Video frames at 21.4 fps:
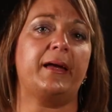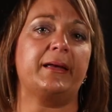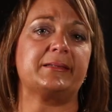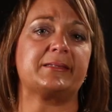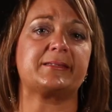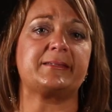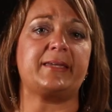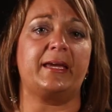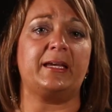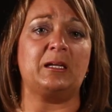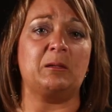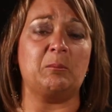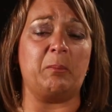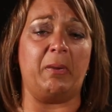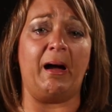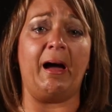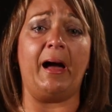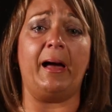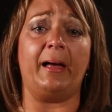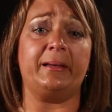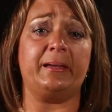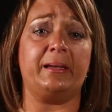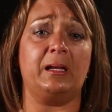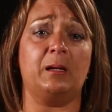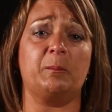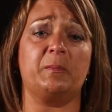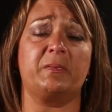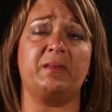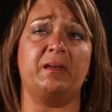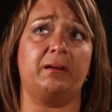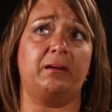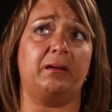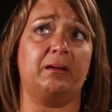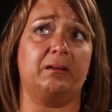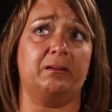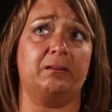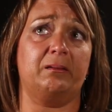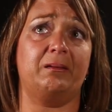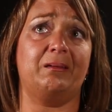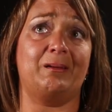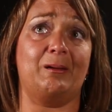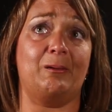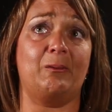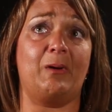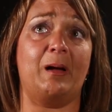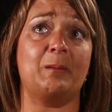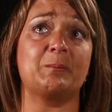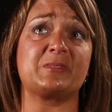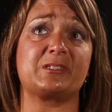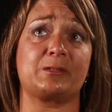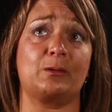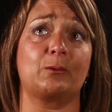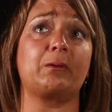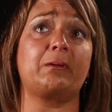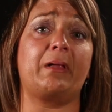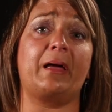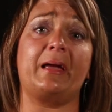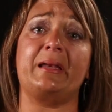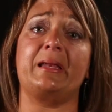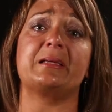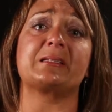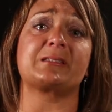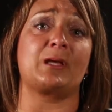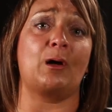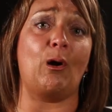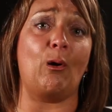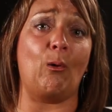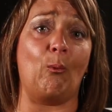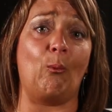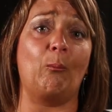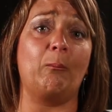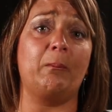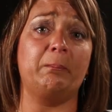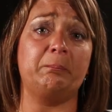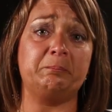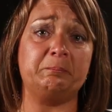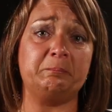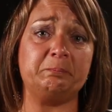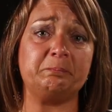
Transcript: and standing behind him thinking, you know, I'm so glad he's home.